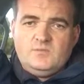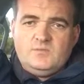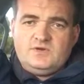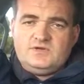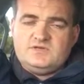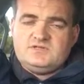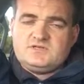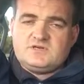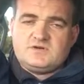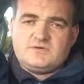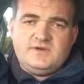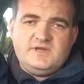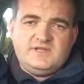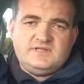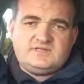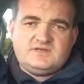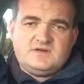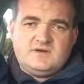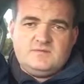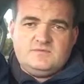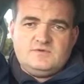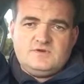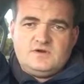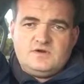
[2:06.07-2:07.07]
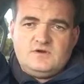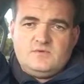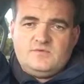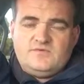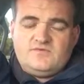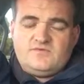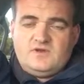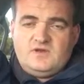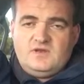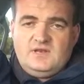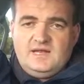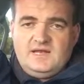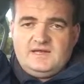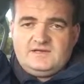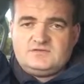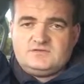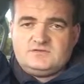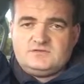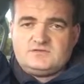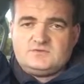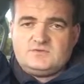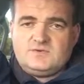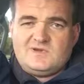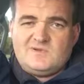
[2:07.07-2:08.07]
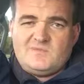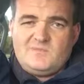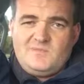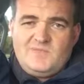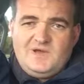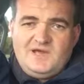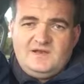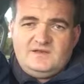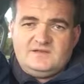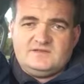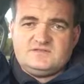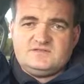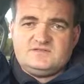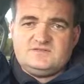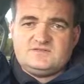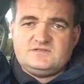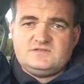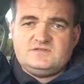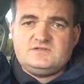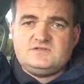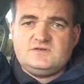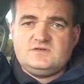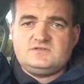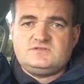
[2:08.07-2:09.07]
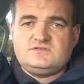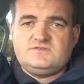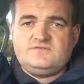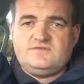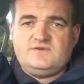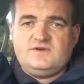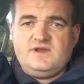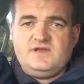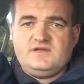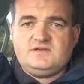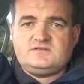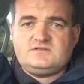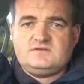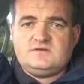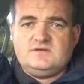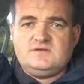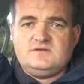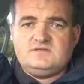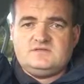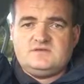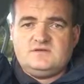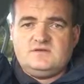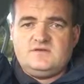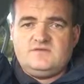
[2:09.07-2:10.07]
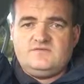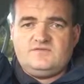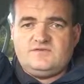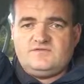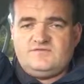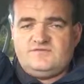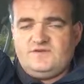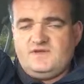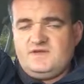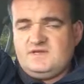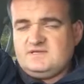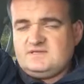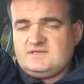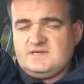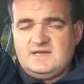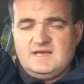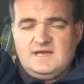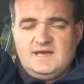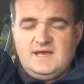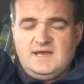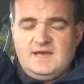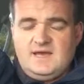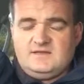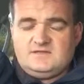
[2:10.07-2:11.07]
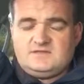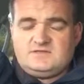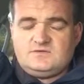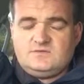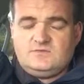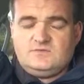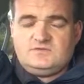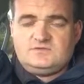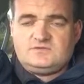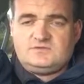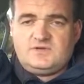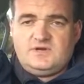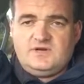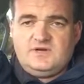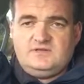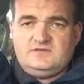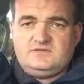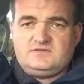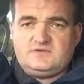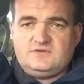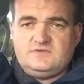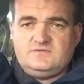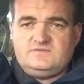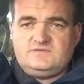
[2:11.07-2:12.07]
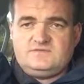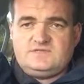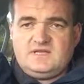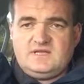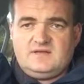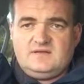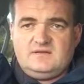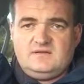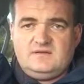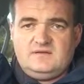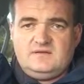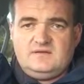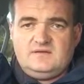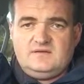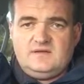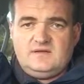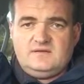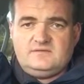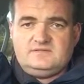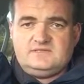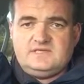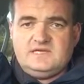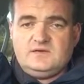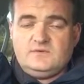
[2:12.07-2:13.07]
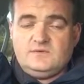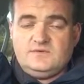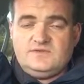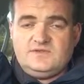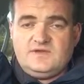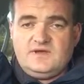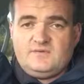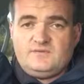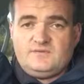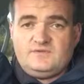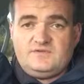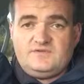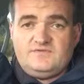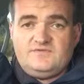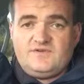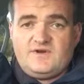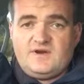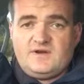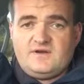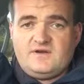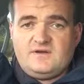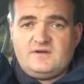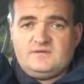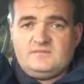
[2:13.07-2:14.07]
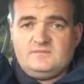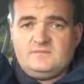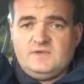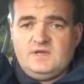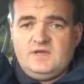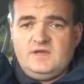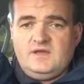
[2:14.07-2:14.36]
But it's a great time now. We've got laterals, we've got balance shots of their x-rays of their feet, and so we'll try and sort of deal with that with the farrier.